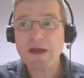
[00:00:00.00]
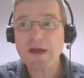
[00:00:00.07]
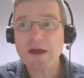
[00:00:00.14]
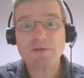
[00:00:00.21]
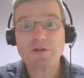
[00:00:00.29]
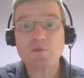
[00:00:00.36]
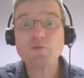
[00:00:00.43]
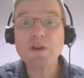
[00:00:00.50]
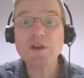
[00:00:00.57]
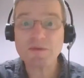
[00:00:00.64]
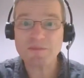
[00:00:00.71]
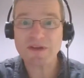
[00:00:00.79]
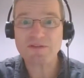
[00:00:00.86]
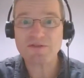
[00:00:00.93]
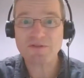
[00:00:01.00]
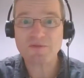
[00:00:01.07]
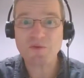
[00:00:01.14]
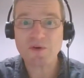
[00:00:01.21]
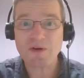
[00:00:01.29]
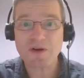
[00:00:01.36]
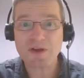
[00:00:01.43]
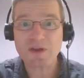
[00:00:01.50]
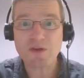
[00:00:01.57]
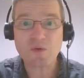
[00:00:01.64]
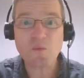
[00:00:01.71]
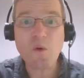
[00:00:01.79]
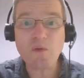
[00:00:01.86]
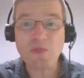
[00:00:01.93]
It's a written piece of work.
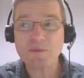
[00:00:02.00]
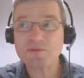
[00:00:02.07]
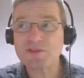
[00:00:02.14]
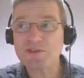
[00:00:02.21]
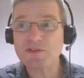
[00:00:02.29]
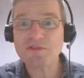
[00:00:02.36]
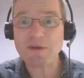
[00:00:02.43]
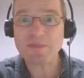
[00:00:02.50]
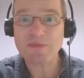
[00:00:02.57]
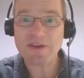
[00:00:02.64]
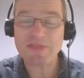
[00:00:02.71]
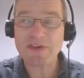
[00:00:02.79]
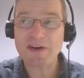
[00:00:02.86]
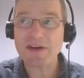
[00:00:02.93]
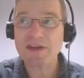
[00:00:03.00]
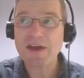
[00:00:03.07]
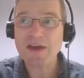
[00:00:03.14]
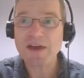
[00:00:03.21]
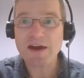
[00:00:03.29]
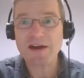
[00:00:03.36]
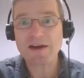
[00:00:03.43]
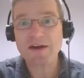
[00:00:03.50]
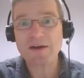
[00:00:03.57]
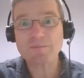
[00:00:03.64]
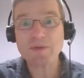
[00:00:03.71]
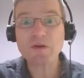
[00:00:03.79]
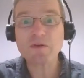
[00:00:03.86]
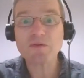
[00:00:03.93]
You want them to do something that uh,
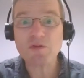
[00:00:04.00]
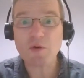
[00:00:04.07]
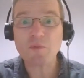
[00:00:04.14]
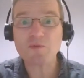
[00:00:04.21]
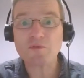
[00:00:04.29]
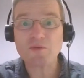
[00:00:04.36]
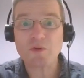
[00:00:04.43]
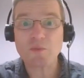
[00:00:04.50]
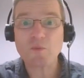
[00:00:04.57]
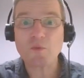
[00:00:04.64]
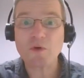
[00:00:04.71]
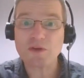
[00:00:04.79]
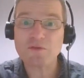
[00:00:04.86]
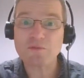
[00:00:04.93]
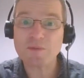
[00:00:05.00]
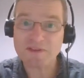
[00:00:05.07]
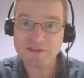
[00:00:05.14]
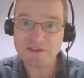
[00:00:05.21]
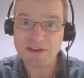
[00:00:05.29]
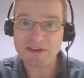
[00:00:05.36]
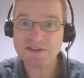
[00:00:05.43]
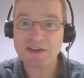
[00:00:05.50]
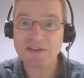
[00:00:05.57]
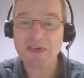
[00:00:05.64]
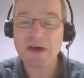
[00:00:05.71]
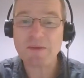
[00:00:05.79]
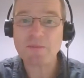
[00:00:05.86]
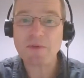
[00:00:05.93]
builds on from what you've been teaching
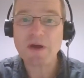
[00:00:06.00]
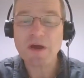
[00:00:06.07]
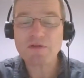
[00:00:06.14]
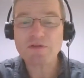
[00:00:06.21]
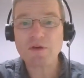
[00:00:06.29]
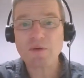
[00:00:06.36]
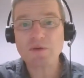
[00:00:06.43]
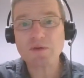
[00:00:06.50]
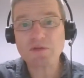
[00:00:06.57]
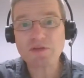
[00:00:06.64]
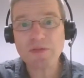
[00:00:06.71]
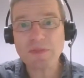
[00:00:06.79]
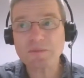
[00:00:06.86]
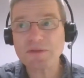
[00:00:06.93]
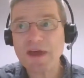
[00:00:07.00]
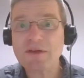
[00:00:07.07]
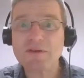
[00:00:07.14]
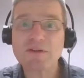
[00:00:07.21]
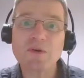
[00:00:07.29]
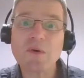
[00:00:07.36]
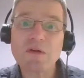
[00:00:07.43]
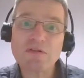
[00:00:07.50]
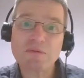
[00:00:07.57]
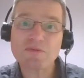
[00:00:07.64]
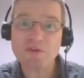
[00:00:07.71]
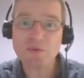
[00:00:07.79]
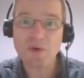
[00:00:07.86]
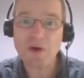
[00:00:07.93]
them. So you sit them down and you ask them
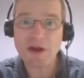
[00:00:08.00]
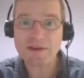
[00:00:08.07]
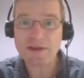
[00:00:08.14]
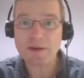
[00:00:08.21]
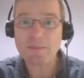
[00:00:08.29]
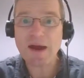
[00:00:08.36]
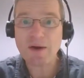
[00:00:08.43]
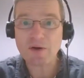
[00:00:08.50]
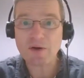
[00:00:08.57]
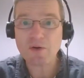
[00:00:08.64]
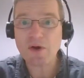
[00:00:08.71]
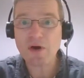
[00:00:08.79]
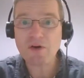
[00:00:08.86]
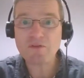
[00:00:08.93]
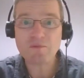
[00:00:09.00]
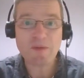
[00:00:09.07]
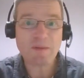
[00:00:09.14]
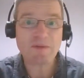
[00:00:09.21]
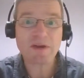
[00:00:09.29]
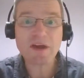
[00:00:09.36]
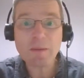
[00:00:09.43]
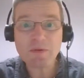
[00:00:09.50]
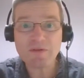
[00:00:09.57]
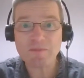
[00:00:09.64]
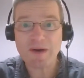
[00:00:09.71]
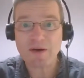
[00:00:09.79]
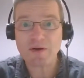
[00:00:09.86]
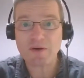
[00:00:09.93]
to write a paragraph, maybe a couple of
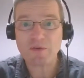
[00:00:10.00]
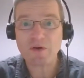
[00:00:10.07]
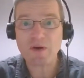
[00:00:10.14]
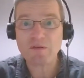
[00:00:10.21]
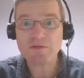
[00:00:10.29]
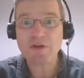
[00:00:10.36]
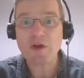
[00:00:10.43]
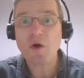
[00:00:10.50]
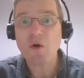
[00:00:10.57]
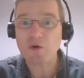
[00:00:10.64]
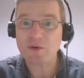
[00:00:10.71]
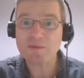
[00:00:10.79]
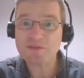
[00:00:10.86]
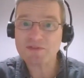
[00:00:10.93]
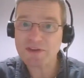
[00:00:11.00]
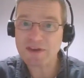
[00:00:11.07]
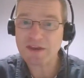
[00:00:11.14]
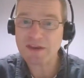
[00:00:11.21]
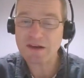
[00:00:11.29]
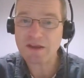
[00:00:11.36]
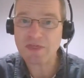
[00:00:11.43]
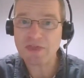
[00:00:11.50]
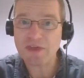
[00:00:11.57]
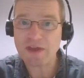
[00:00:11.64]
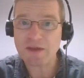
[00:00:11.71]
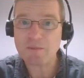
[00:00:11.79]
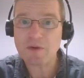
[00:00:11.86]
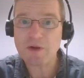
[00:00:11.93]
paragraphs on a particular
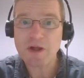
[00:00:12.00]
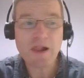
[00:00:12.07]
theme.